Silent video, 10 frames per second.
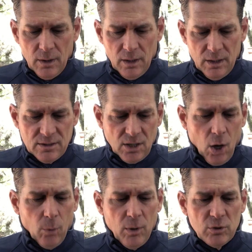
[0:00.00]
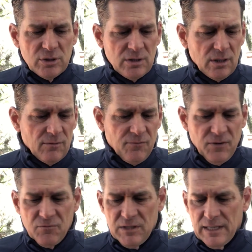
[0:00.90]
It's almost
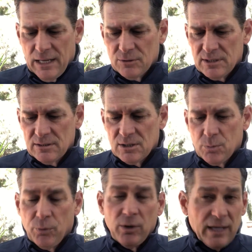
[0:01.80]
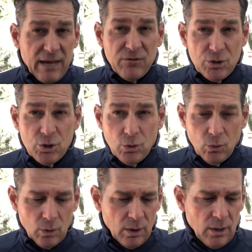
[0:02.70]
15 ounces. It's a pretty heavy shoe.